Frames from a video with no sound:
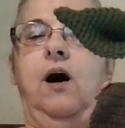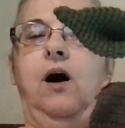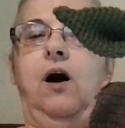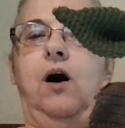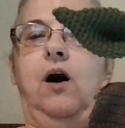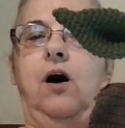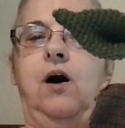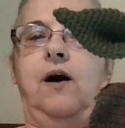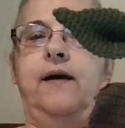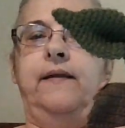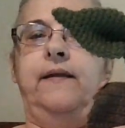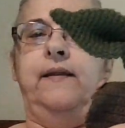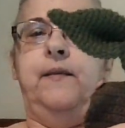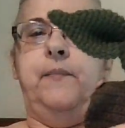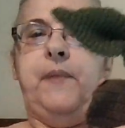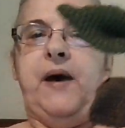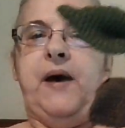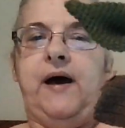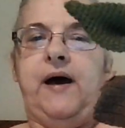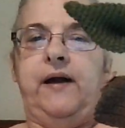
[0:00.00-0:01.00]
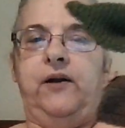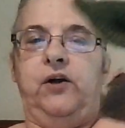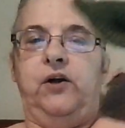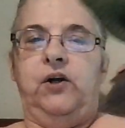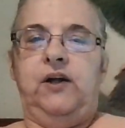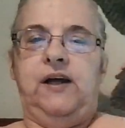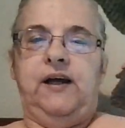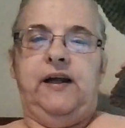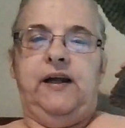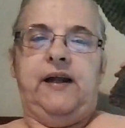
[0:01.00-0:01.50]
On the pattern,
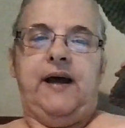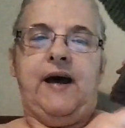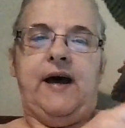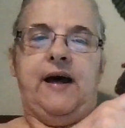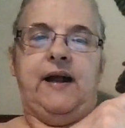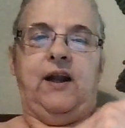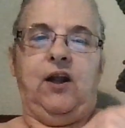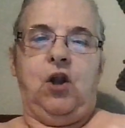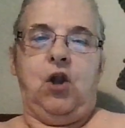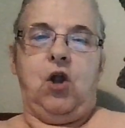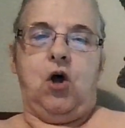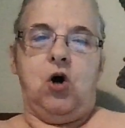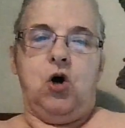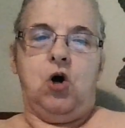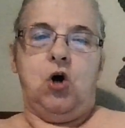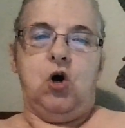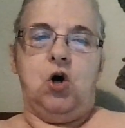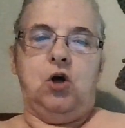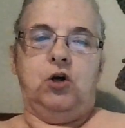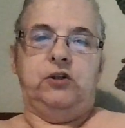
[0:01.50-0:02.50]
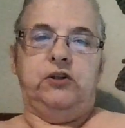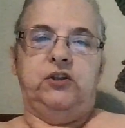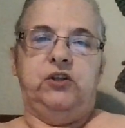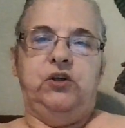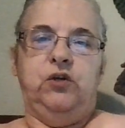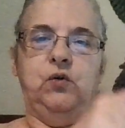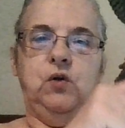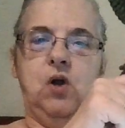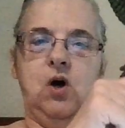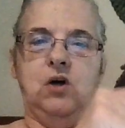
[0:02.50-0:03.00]
it had long,
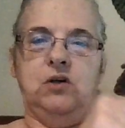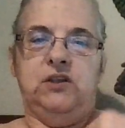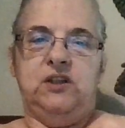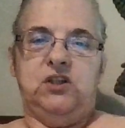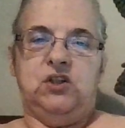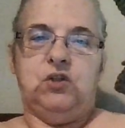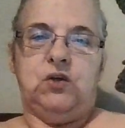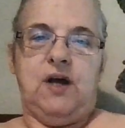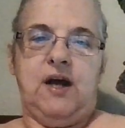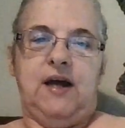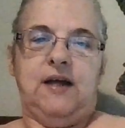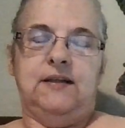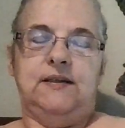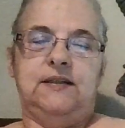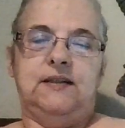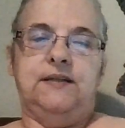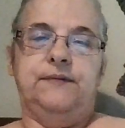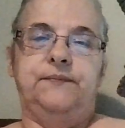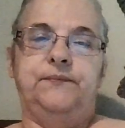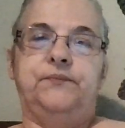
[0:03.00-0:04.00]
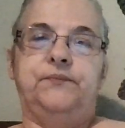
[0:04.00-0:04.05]
two long strands,